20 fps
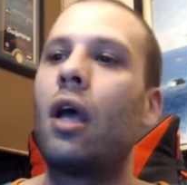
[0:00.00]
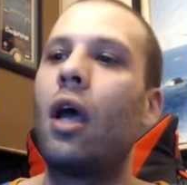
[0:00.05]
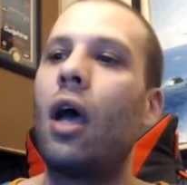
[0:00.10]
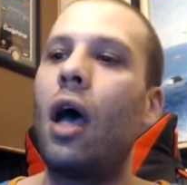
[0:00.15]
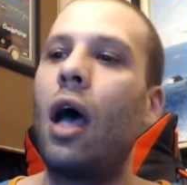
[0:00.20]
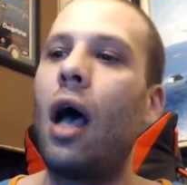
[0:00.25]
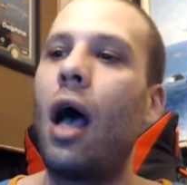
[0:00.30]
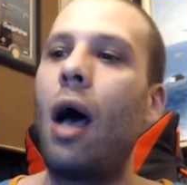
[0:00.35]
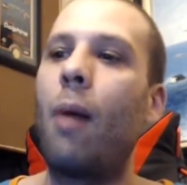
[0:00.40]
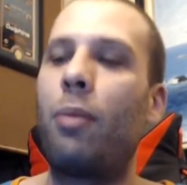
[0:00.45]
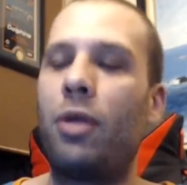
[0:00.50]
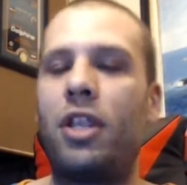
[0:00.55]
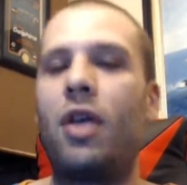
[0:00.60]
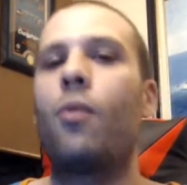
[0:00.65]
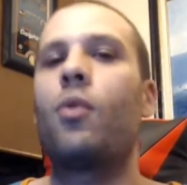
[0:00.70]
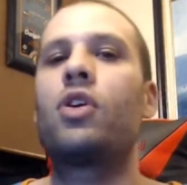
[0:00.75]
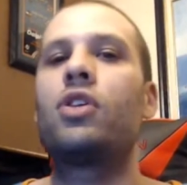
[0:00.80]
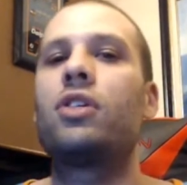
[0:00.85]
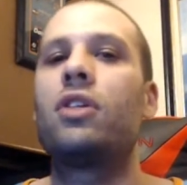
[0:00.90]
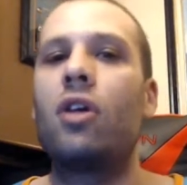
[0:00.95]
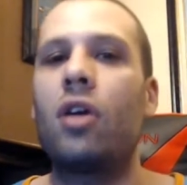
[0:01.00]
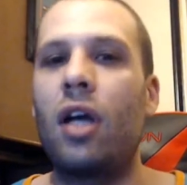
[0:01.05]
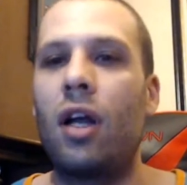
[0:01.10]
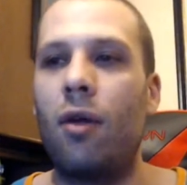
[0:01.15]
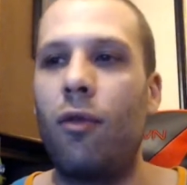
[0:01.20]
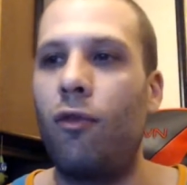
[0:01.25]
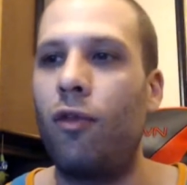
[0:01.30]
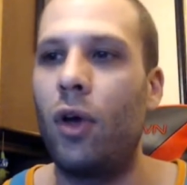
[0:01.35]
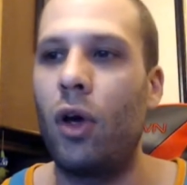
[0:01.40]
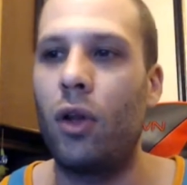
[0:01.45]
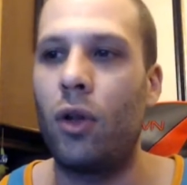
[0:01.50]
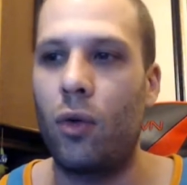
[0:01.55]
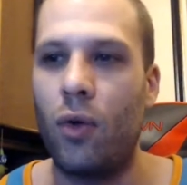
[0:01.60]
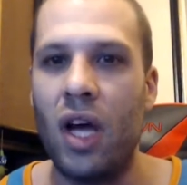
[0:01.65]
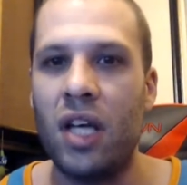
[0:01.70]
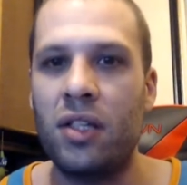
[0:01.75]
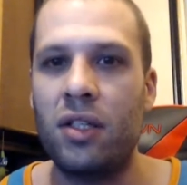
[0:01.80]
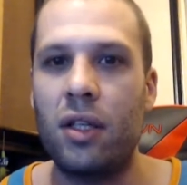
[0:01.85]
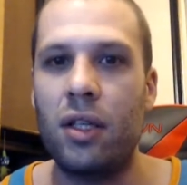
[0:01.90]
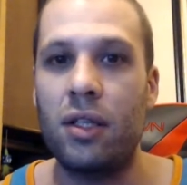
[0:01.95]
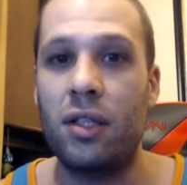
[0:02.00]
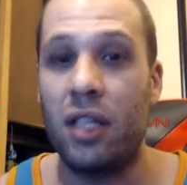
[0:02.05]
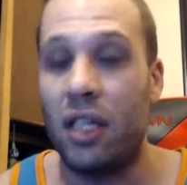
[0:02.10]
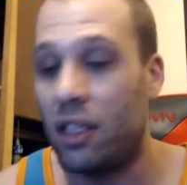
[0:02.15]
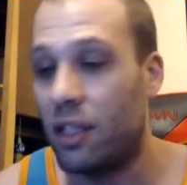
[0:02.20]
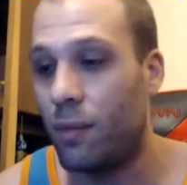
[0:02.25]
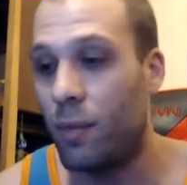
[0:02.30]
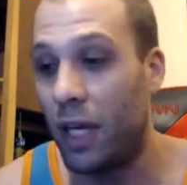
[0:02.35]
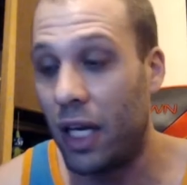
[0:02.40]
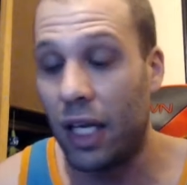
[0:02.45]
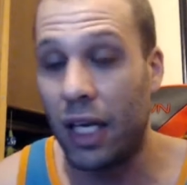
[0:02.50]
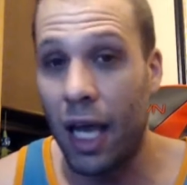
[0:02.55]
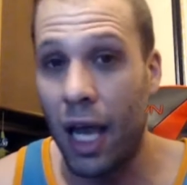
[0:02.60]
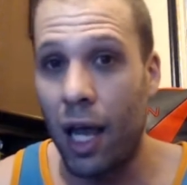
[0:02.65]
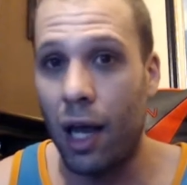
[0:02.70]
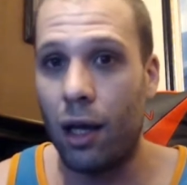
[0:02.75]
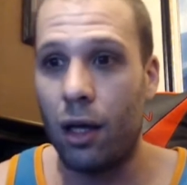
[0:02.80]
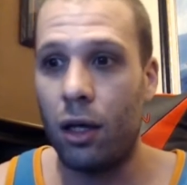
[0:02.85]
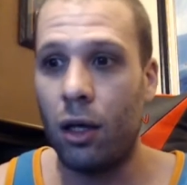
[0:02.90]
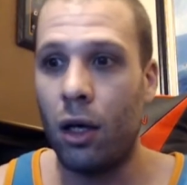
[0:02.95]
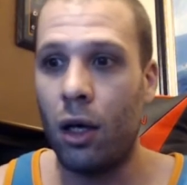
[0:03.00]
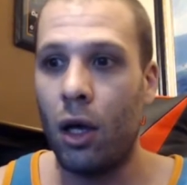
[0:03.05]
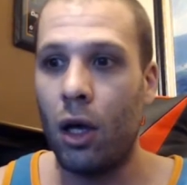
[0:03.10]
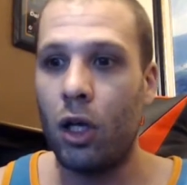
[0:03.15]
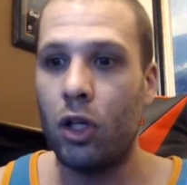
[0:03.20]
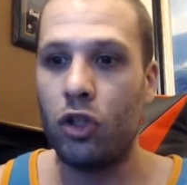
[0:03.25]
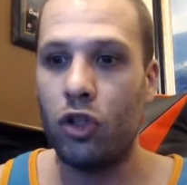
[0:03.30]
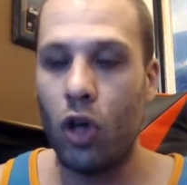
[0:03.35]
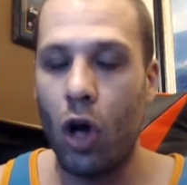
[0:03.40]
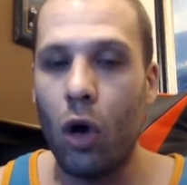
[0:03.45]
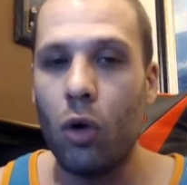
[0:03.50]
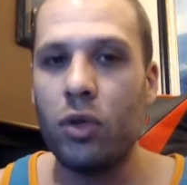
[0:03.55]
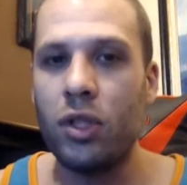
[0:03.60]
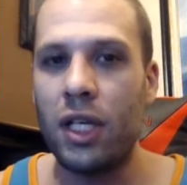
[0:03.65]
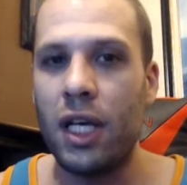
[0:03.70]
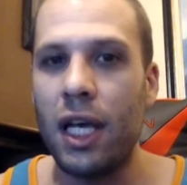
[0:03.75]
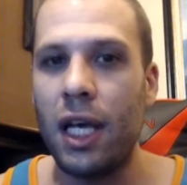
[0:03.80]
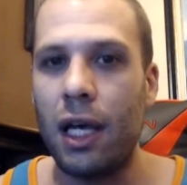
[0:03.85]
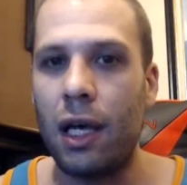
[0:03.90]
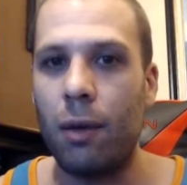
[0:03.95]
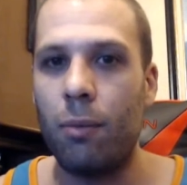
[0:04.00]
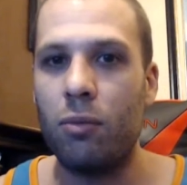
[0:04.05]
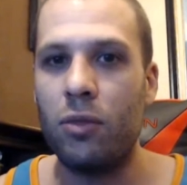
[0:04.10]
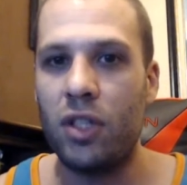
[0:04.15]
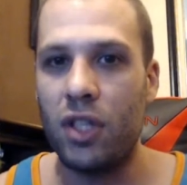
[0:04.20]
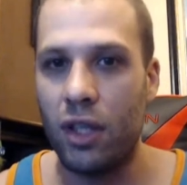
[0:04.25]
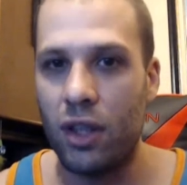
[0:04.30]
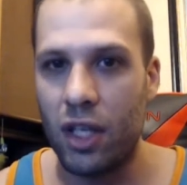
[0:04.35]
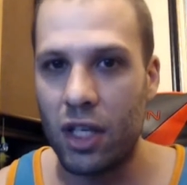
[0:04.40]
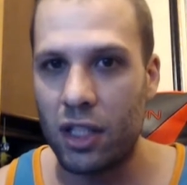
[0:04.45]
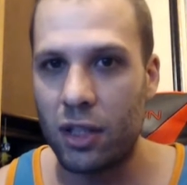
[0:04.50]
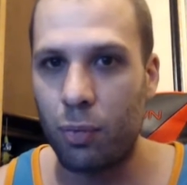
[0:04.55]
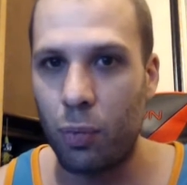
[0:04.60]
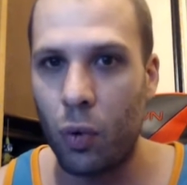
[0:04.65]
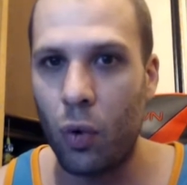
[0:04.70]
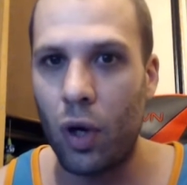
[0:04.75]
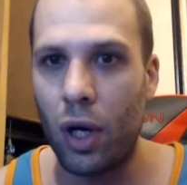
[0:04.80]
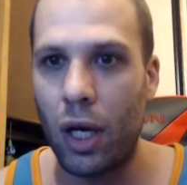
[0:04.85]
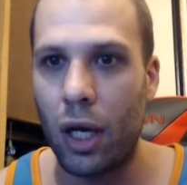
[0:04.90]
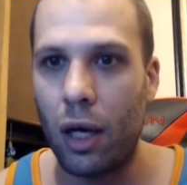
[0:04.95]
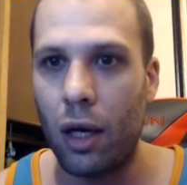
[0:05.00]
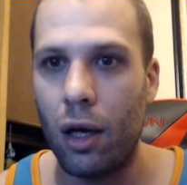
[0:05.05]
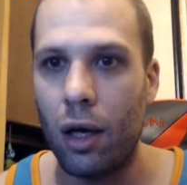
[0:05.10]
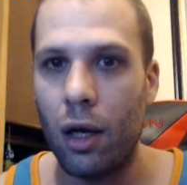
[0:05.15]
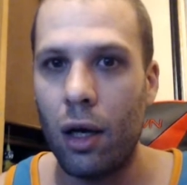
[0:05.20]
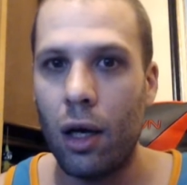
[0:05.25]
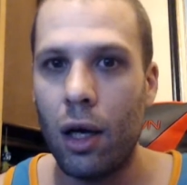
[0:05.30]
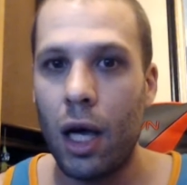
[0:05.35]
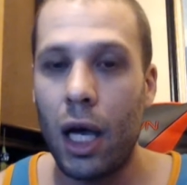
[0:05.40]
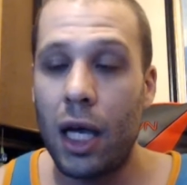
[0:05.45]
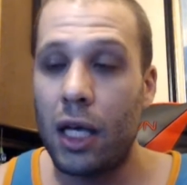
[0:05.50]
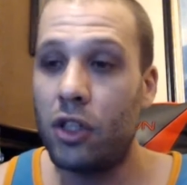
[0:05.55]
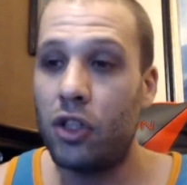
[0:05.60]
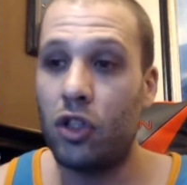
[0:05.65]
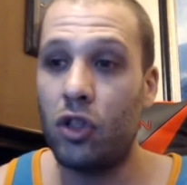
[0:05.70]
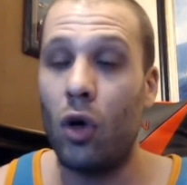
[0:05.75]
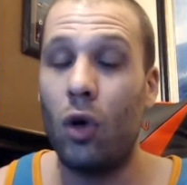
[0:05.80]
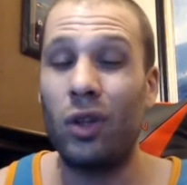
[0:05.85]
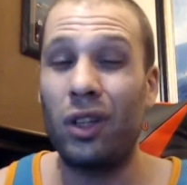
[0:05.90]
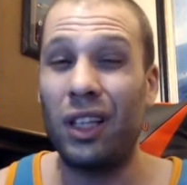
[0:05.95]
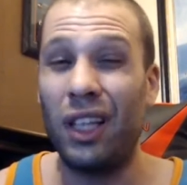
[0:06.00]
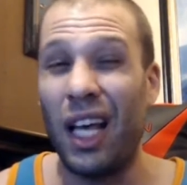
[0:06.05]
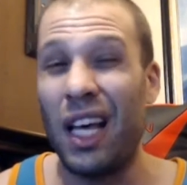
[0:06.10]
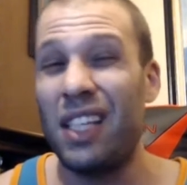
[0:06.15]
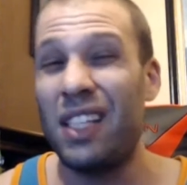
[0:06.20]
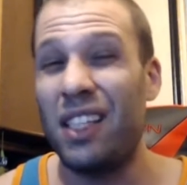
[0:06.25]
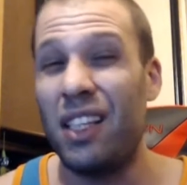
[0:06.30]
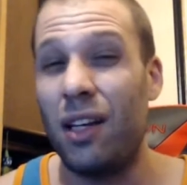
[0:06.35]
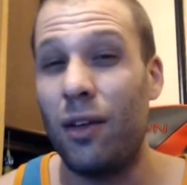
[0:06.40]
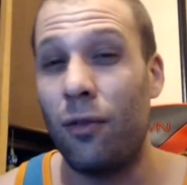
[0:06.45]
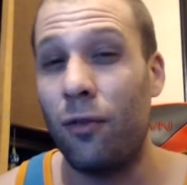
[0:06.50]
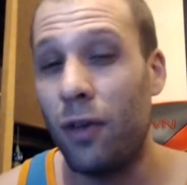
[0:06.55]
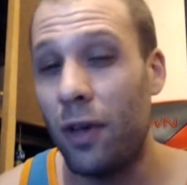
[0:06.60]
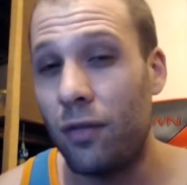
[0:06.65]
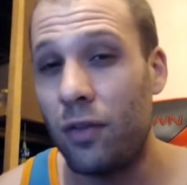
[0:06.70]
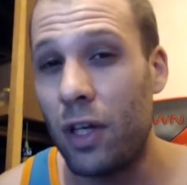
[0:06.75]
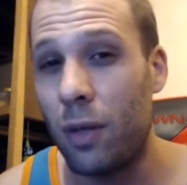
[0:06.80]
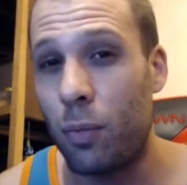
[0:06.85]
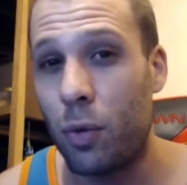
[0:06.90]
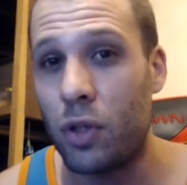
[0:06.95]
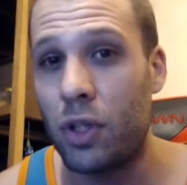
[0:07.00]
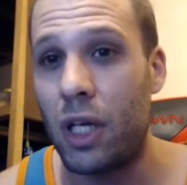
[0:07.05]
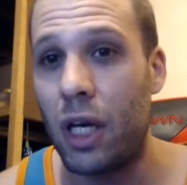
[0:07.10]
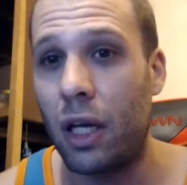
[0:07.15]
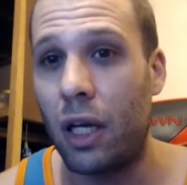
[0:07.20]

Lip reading: But then we're still going to fill the rest of the seats. I mean, again, no team to this point has sold less than 50%